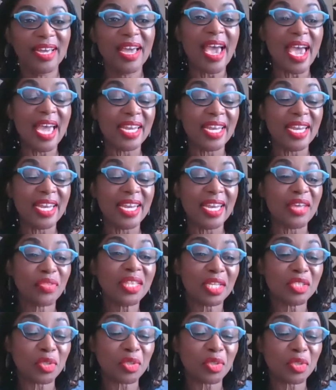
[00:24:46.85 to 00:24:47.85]
I think that's
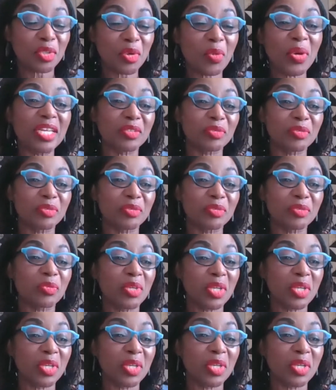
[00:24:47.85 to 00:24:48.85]
all it is. We are
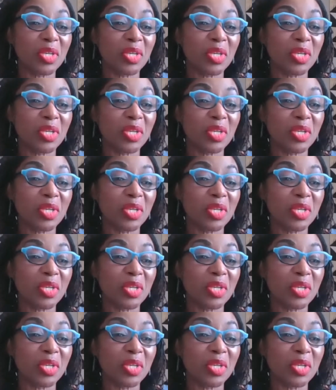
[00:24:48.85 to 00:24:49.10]
trying to